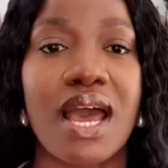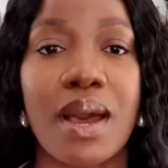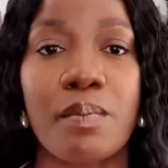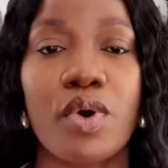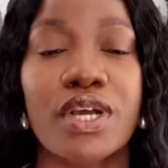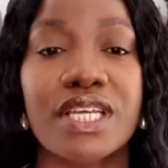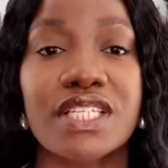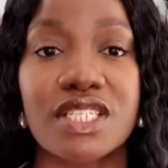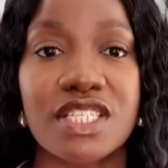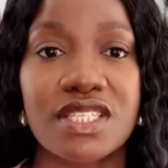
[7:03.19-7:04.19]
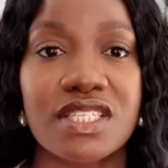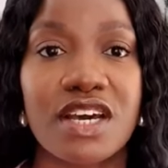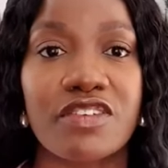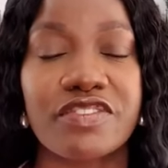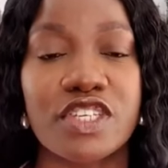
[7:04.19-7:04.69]
Our mortgage
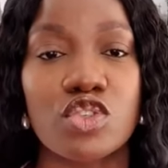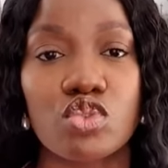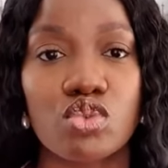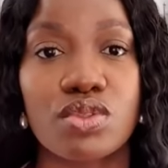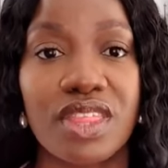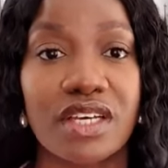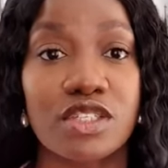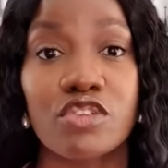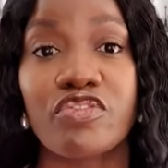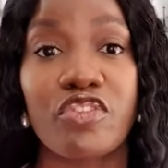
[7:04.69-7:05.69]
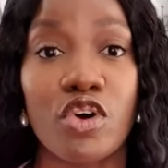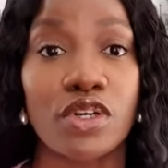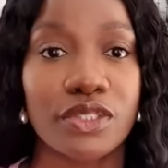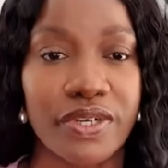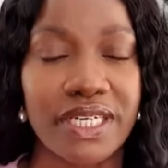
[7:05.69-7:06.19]
itself is two thousand four
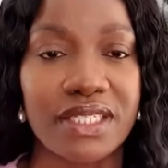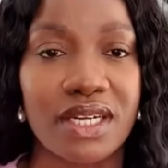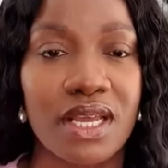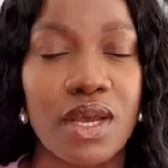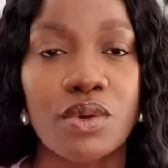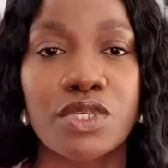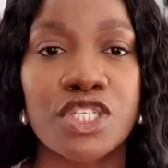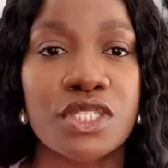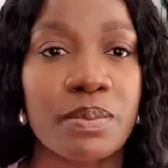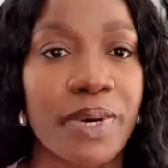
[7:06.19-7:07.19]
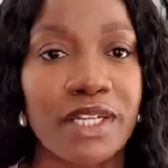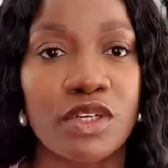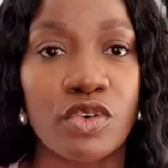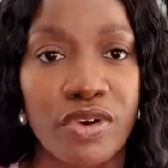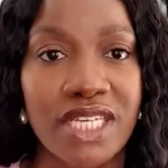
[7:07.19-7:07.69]
hundred dollars, which is about
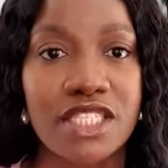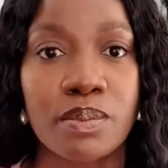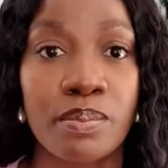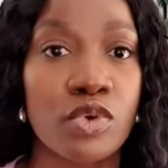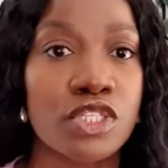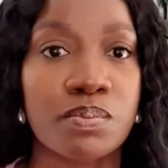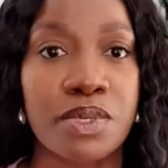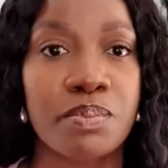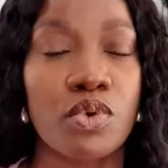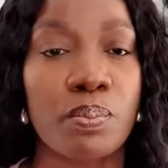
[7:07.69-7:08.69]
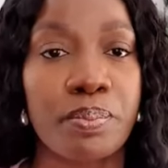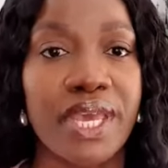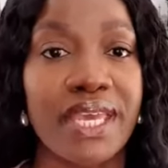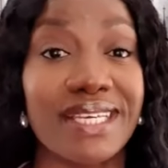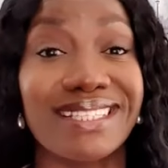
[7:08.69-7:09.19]
the rent most people
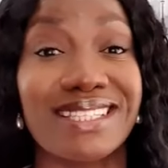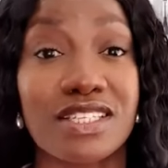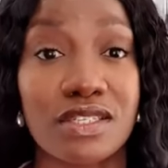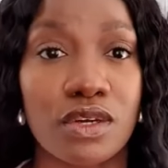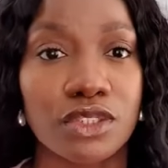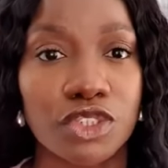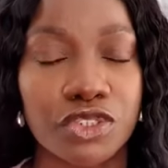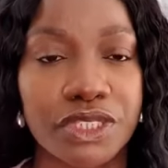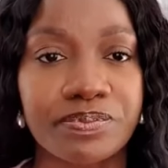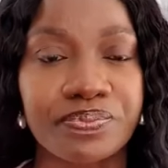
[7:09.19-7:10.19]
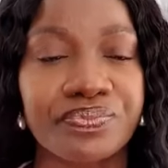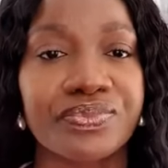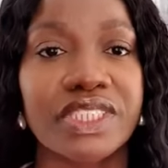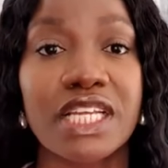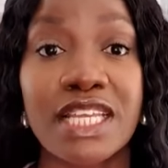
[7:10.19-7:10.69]
pay in this country.
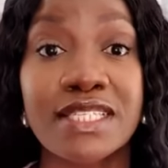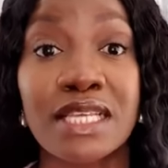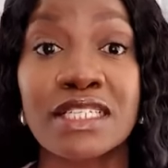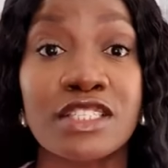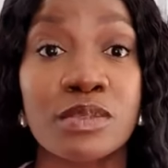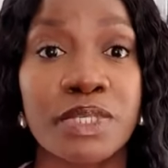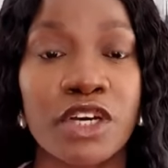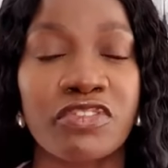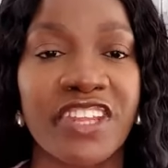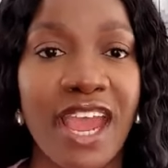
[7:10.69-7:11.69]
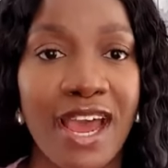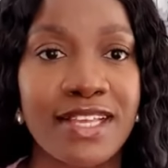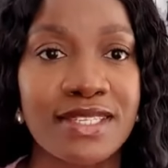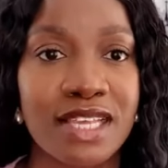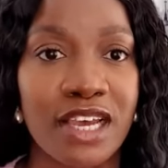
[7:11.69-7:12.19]
It's a little bit on the
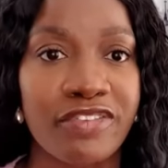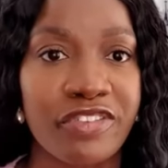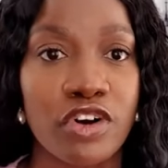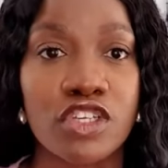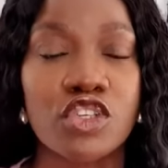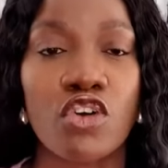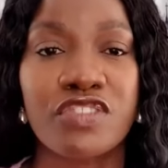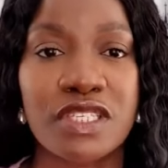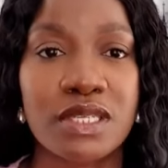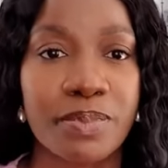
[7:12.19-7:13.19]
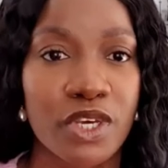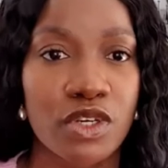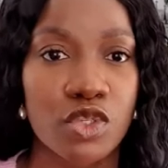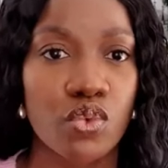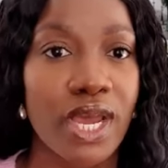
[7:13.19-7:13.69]
high side for us, obviously,
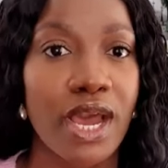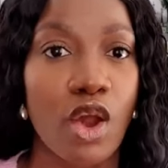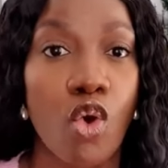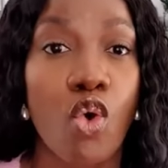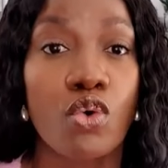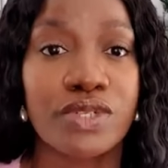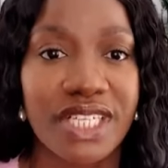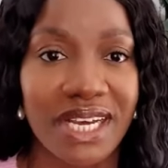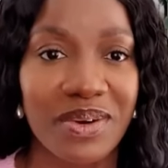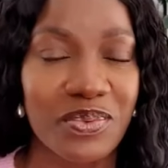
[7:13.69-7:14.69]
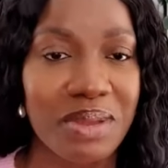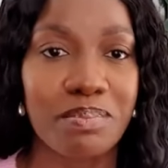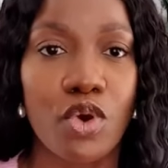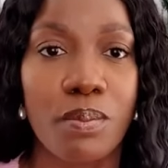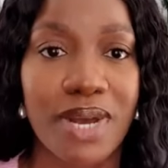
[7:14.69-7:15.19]
because we are older, we are
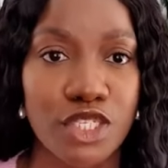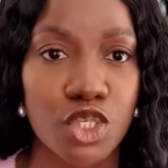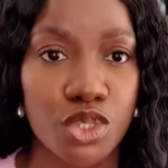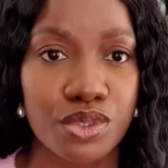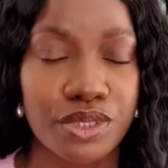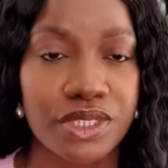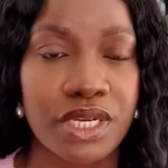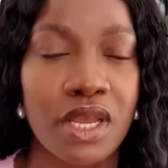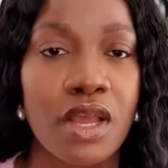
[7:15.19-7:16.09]
more matured.